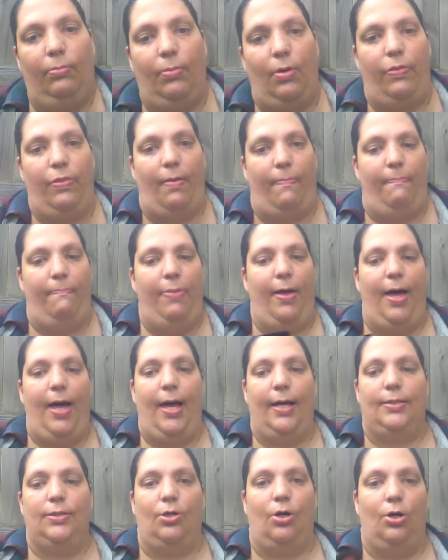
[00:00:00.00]
The
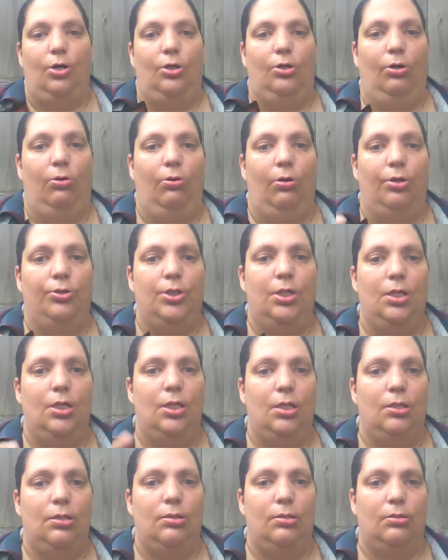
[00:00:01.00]
backs are
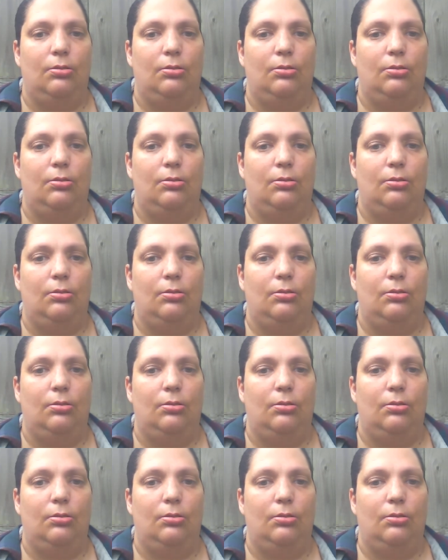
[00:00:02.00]
gorgeous.